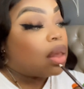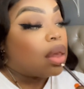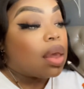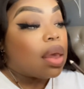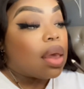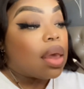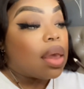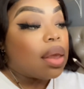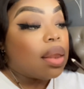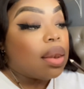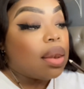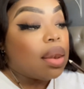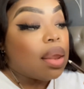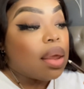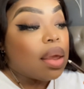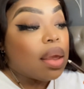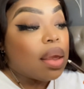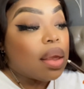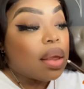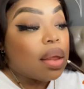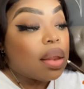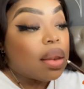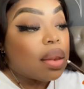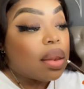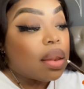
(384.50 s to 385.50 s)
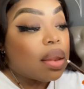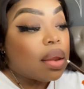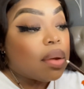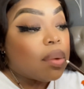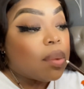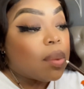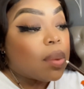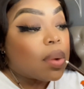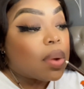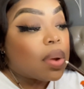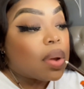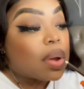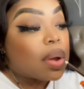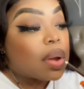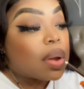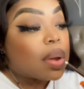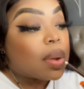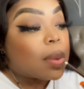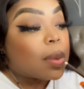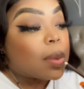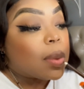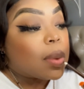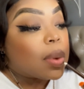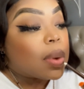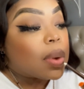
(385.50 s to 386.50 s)
and then they will
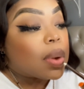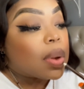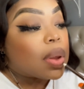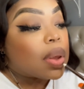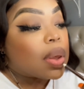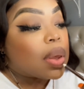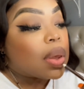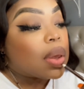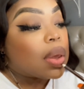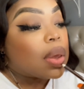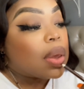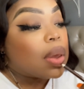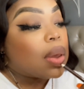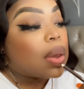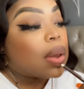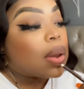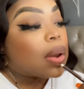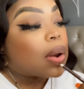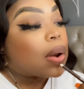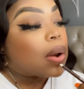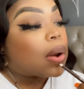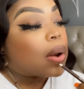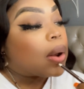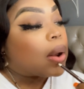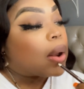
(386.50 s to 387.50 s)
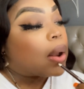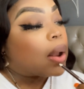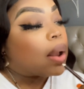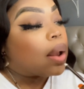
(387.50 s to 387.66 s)
come here,